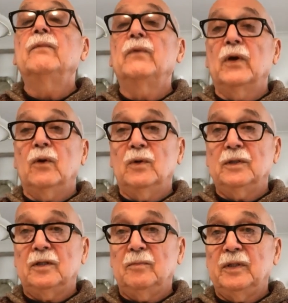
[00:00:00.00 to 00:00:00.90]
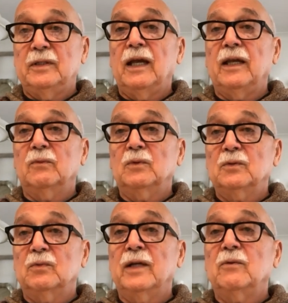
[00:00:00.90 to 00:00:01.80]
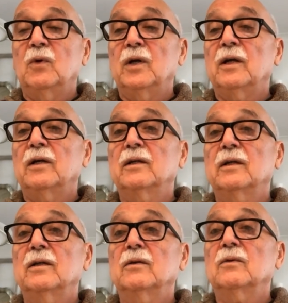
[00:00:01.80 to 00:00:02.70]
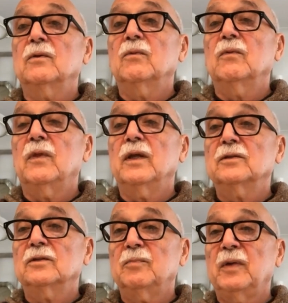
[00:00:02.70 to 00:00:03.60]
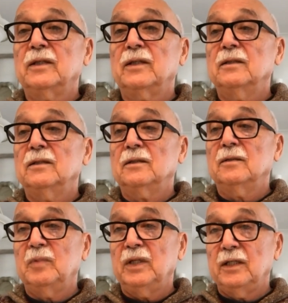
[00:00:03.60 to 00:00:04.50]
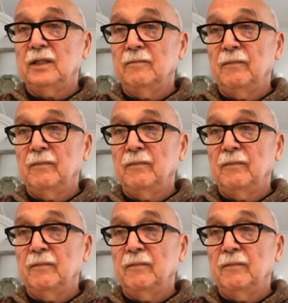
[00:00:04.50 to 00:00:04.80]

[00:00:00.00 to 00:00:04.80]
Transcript: the battalion was right where they suspected it to be.